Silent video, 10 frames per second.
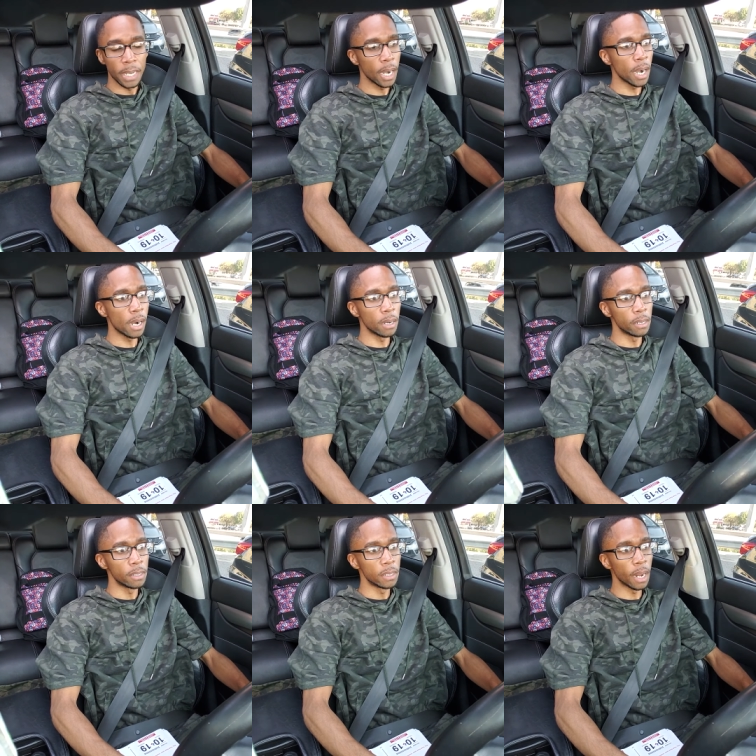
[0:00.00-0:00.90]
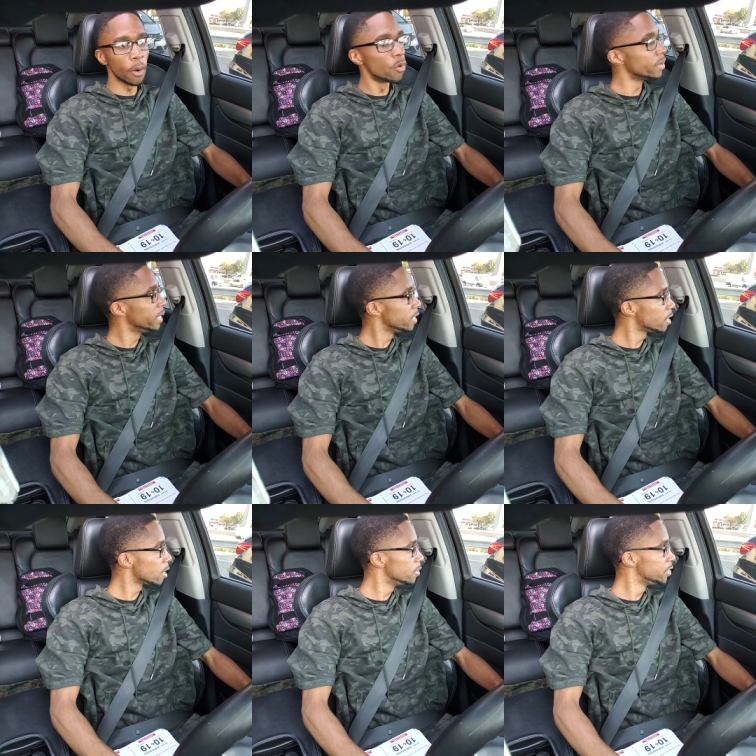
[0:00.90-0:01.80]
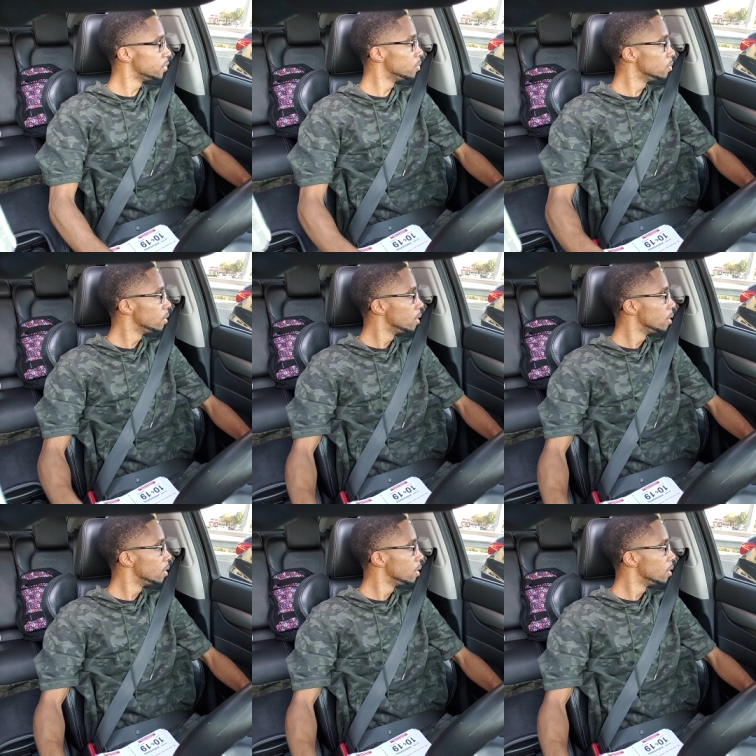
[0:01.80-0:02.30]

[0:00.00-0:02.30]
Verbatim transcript: uh, I want to encourage you